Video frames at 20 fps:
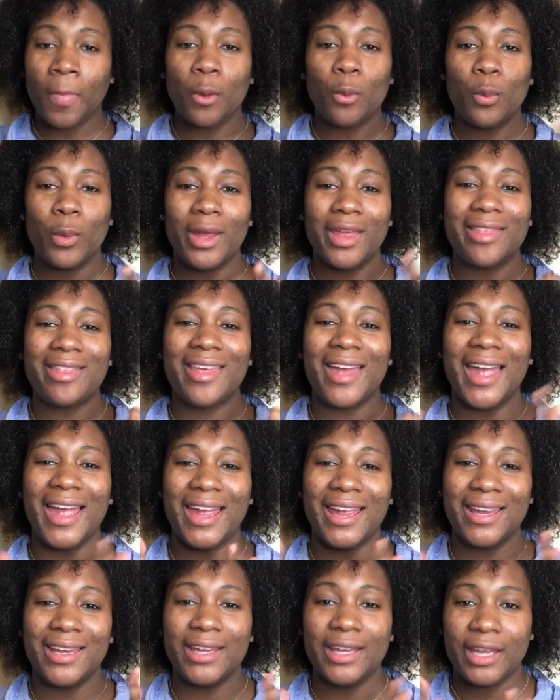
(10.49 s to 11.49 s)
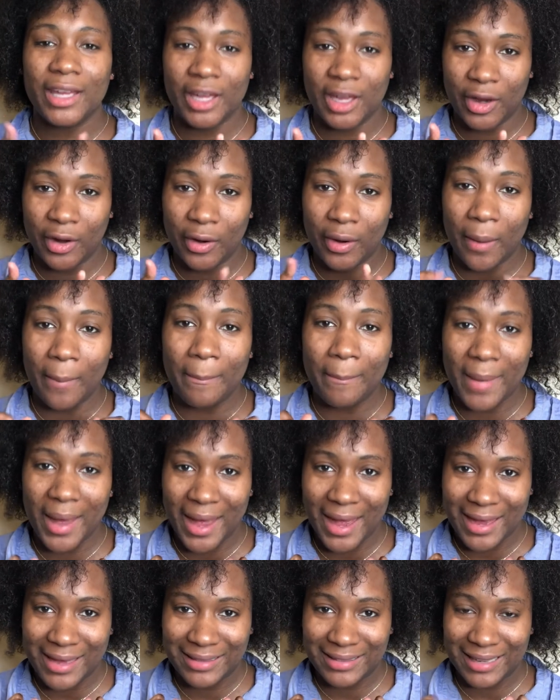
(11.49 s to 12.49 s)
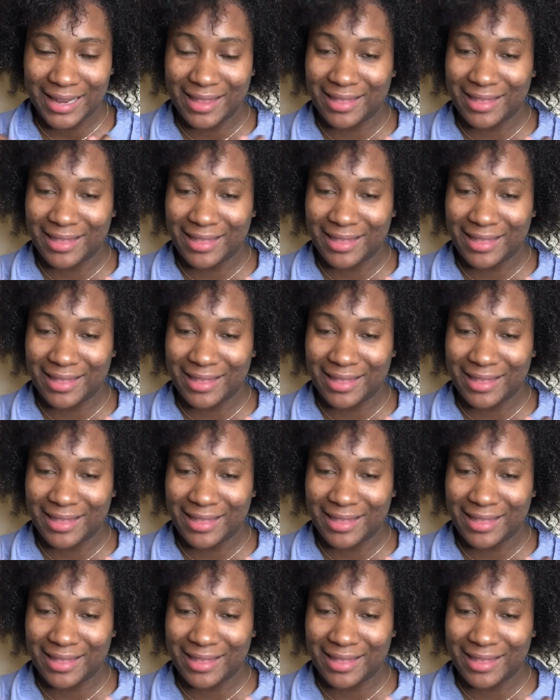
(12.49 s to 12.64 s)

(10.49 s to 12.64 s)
with a hair mask.